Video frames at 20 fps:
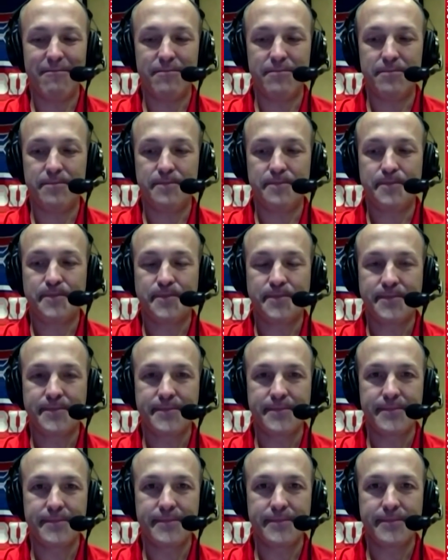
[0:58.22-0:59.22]

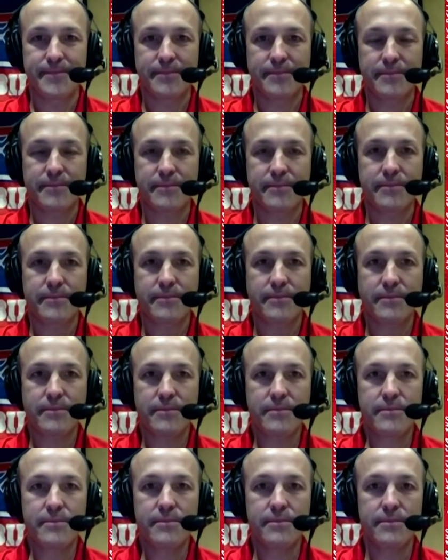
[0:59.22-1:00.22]

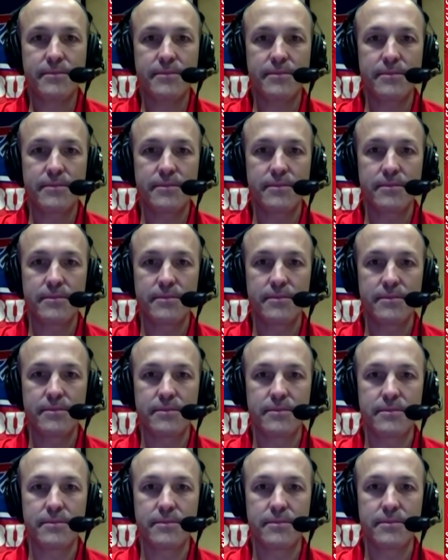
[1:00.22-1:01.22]

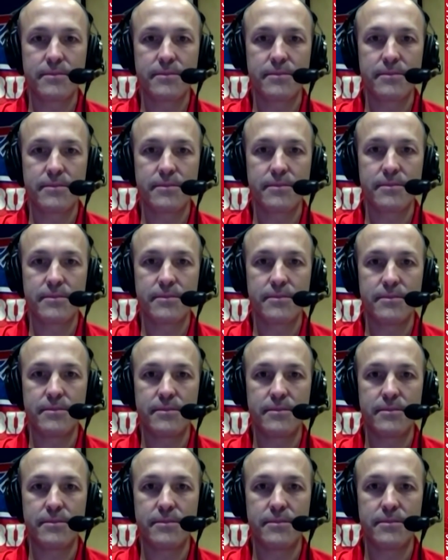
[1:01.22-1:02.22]

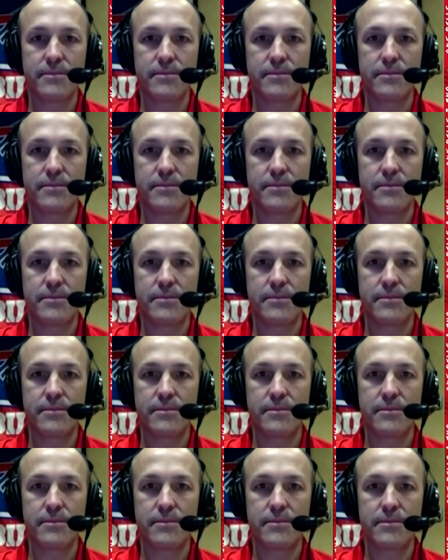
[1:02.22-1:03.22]

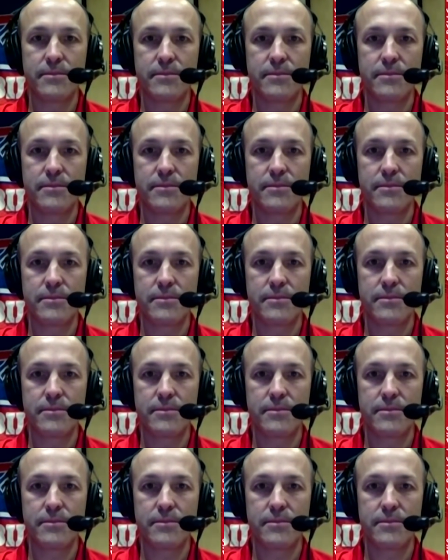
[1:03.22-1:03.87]
No words are spoken by the person on screen.